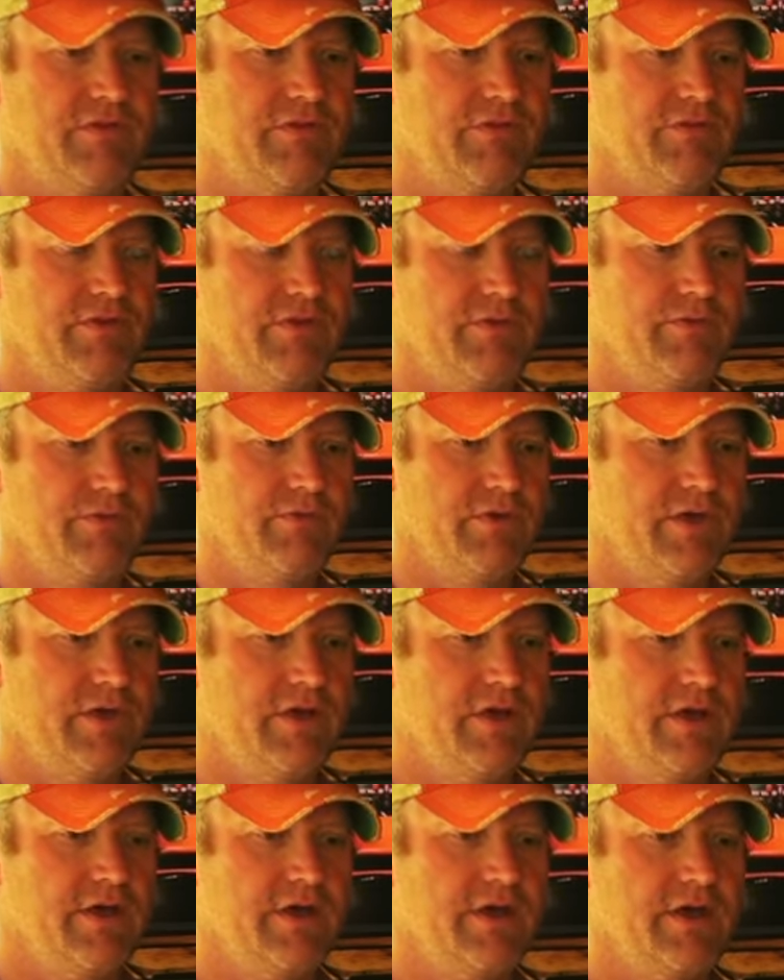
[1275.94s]
So
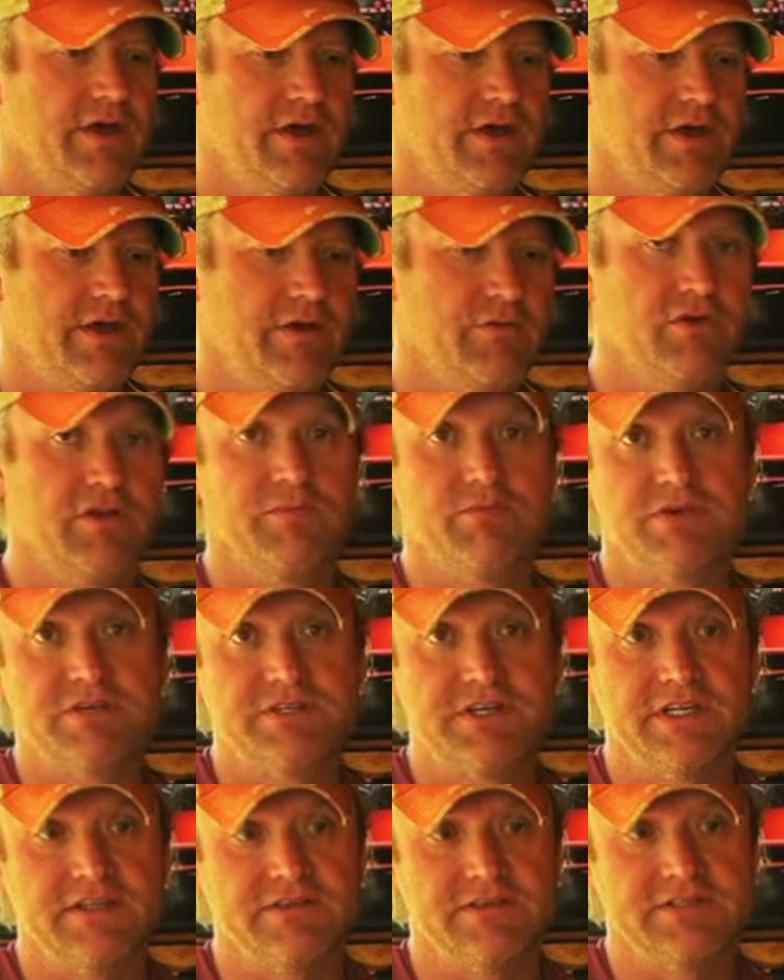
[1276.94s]
uh, I really
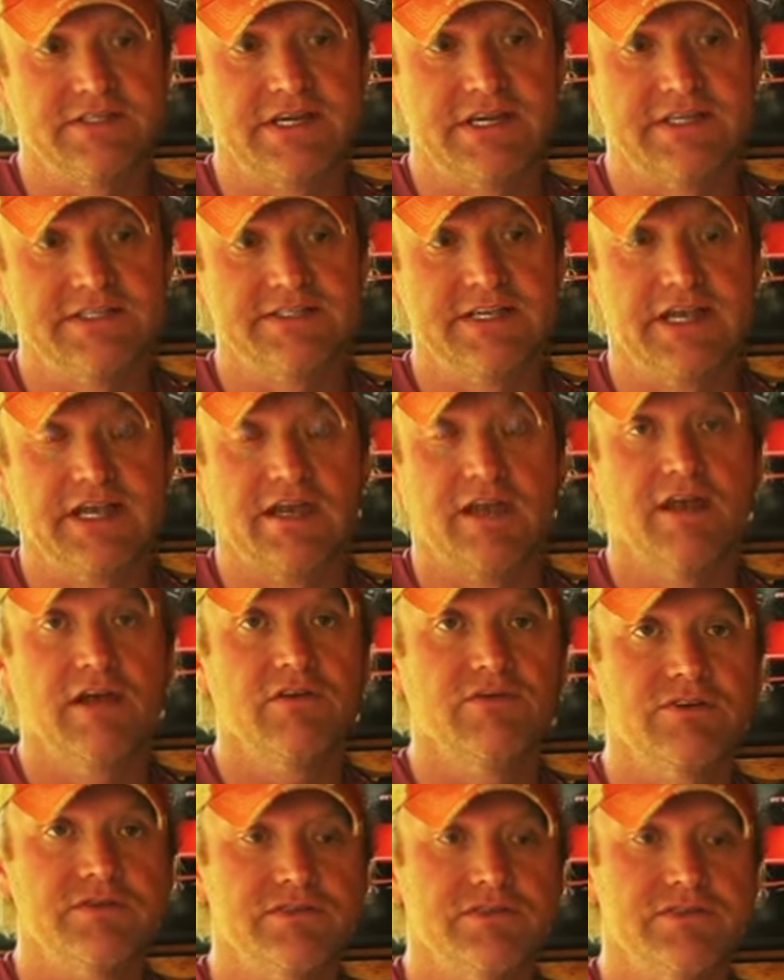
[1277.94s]
appreciate those guys taking care
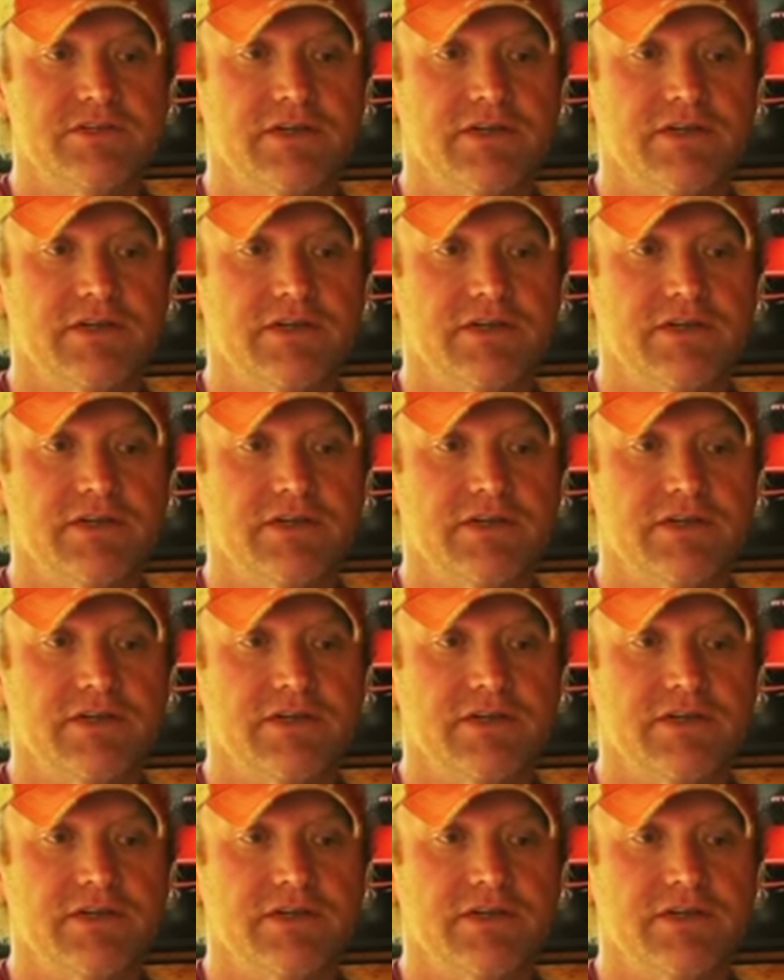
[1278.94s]
of us.